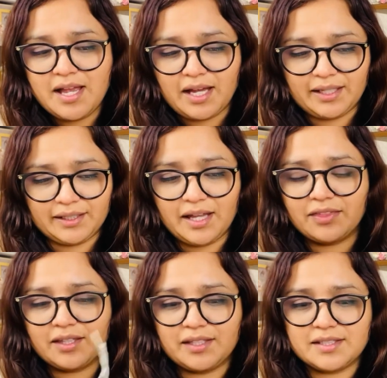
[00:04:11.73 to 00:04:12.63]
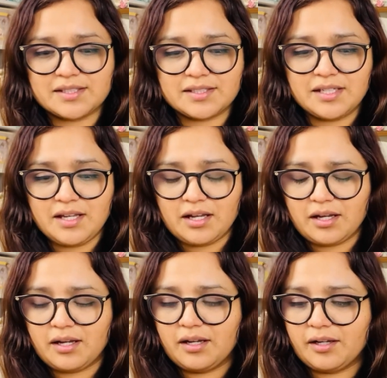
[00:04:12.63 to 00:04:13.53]
I got these
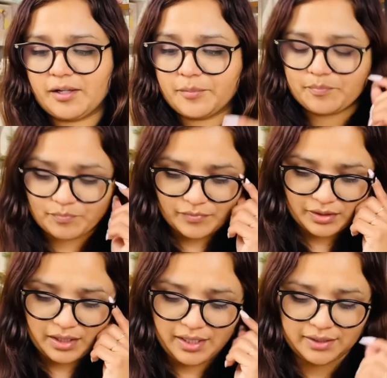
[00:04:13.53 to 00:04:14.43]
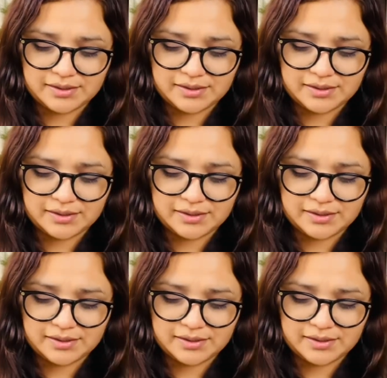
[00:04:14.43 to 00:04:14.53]
at